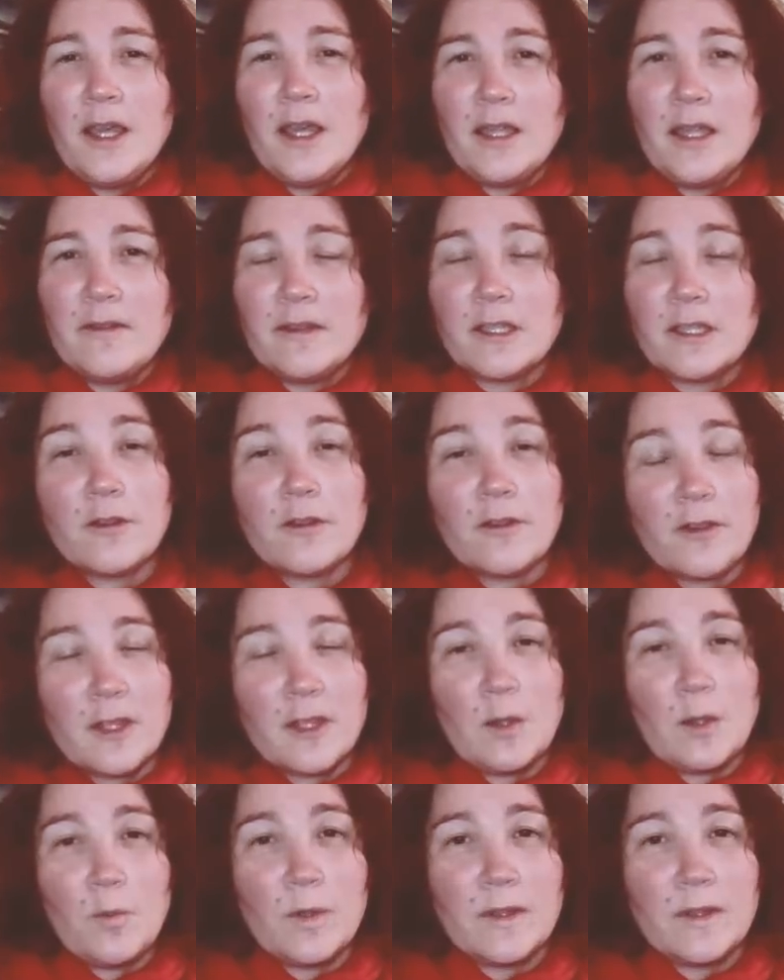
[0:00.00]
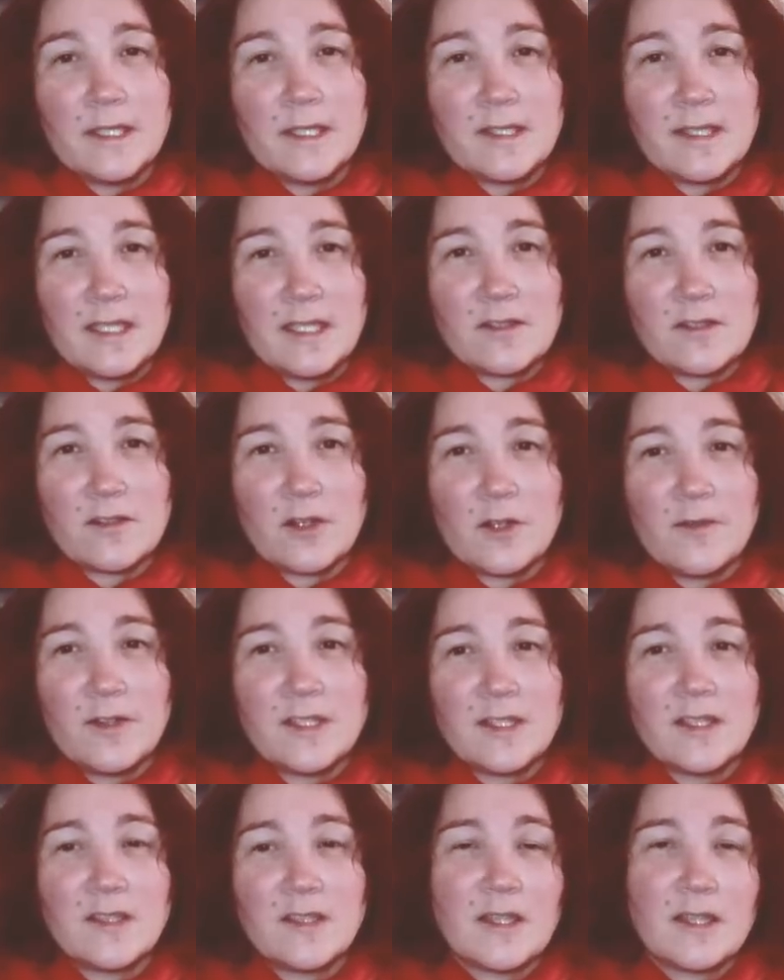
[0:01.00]
And the good thing with this
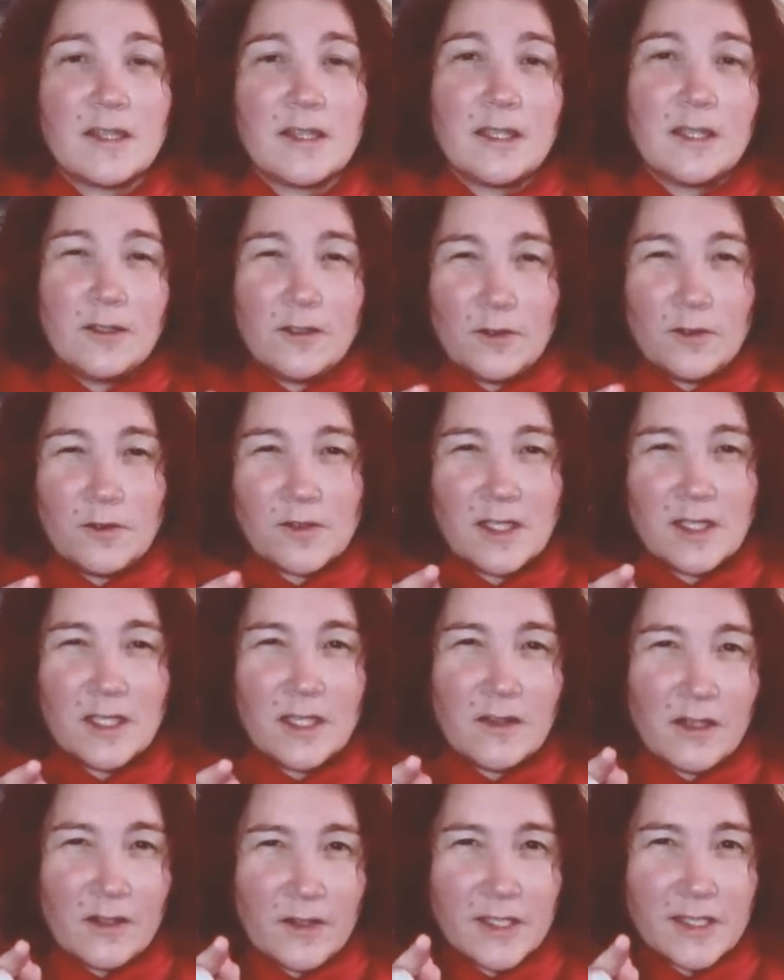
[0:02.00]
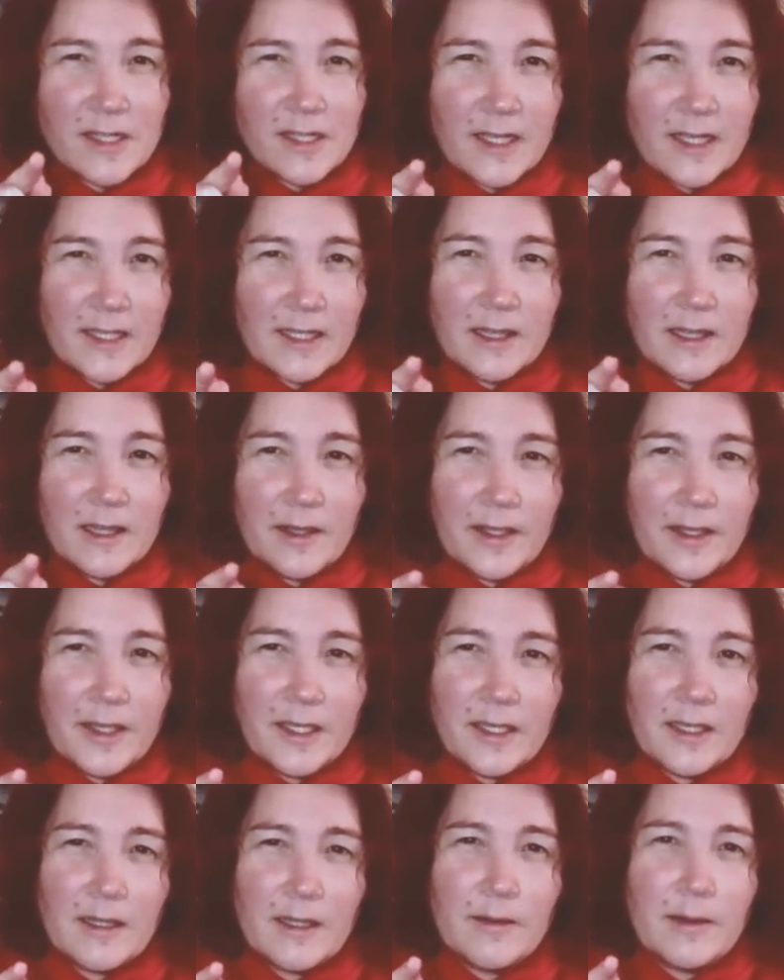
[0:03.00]
e-service is that you see there is like a
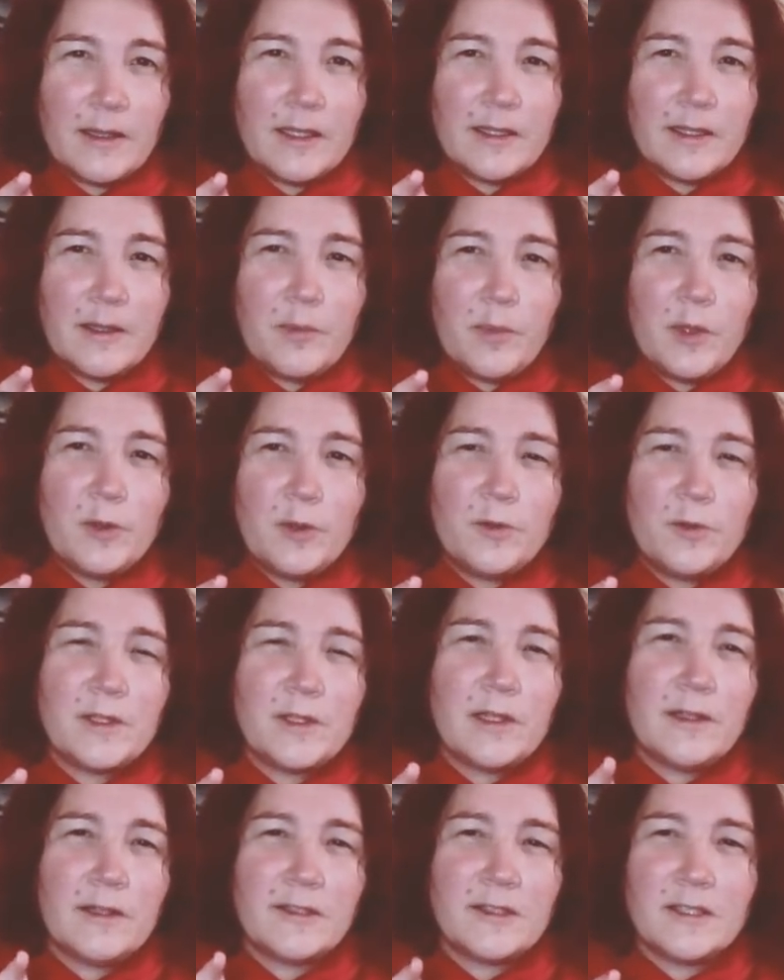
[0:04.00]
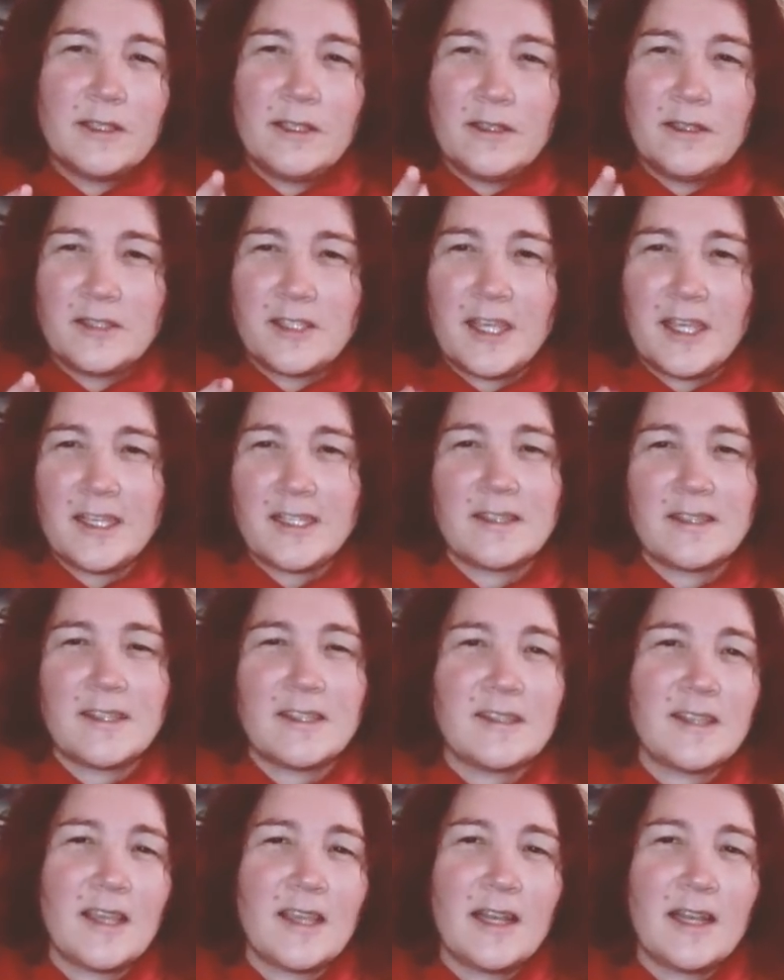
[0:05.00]
link, a little blue text
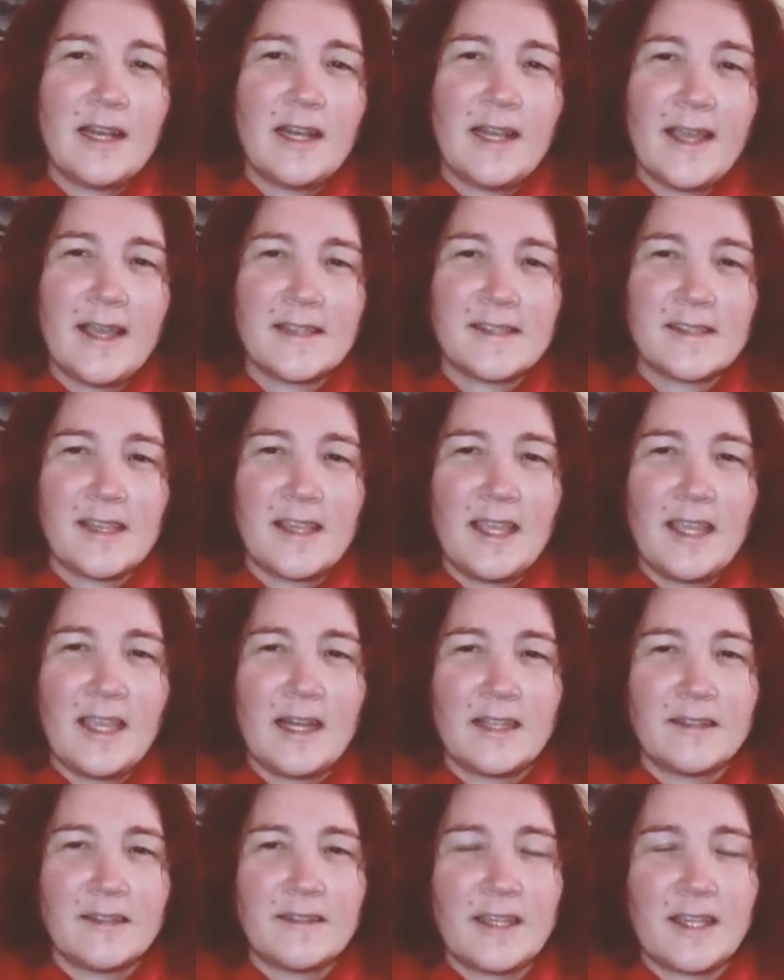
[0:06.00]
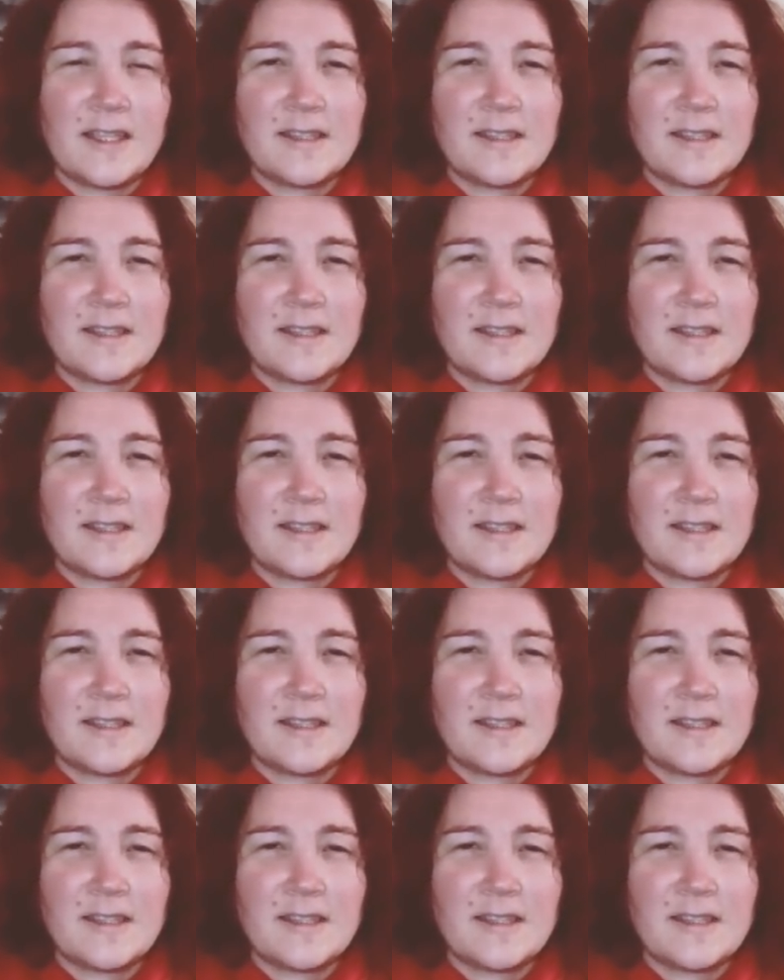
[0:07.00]
to say läs hela